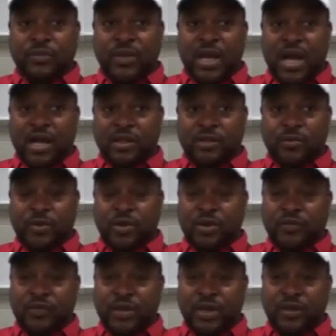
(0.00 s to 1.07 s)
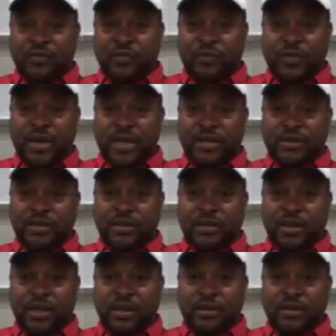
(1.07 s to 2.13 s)
knowledgeable of the
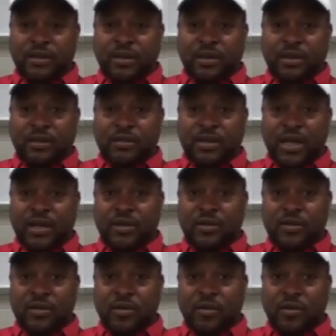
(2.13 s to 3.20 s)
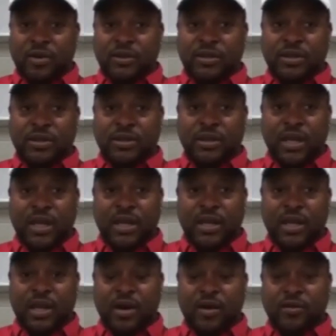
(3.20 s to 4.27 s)
information that technical courses, and
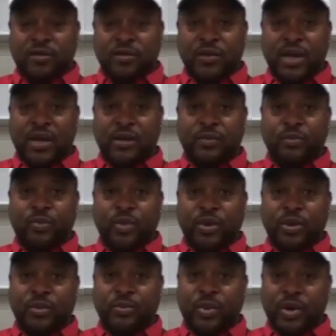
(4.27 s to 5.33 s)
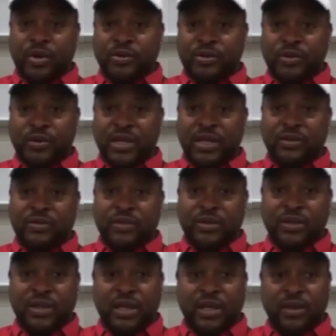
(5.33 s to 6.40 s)
they also have put personal
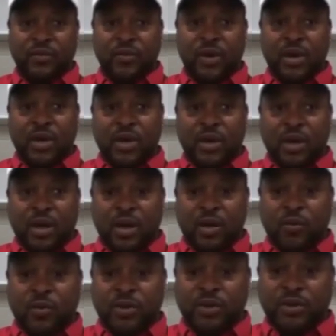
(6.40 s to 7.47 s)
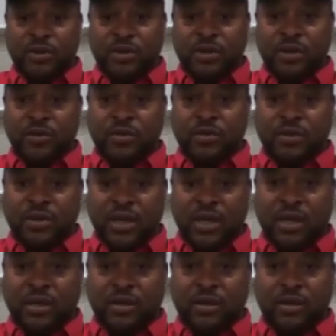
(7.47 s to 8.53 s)
interest in with the students
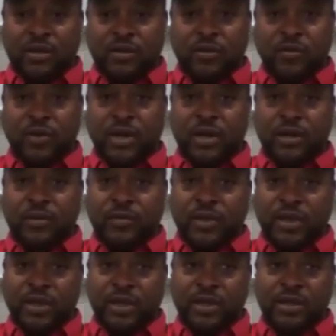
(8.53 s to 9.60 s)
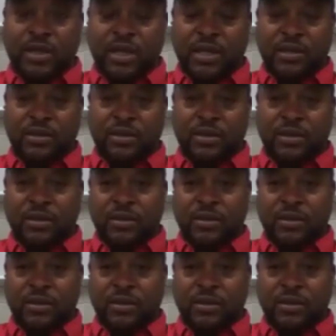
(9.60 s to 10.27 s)
and their curriculum that they teach.